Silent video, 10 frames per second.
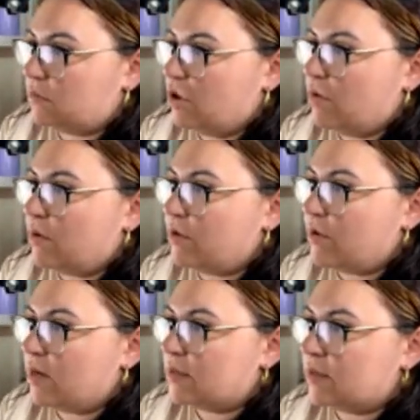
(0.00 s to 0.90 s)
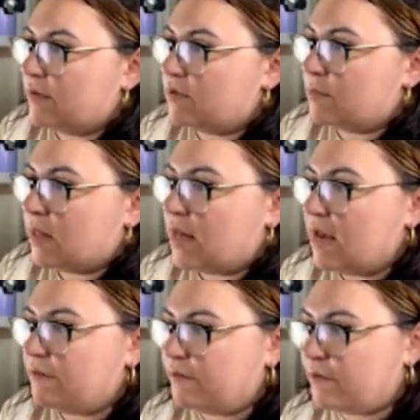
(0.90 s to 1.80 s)
You Are the Greatest Gift of My
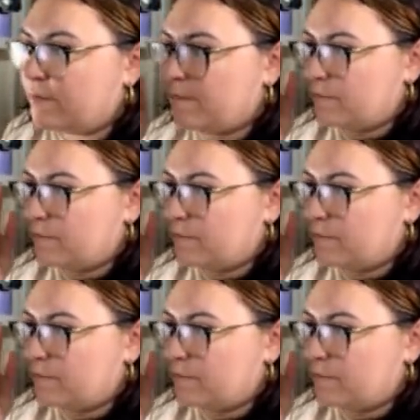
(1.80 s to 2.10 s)
Life.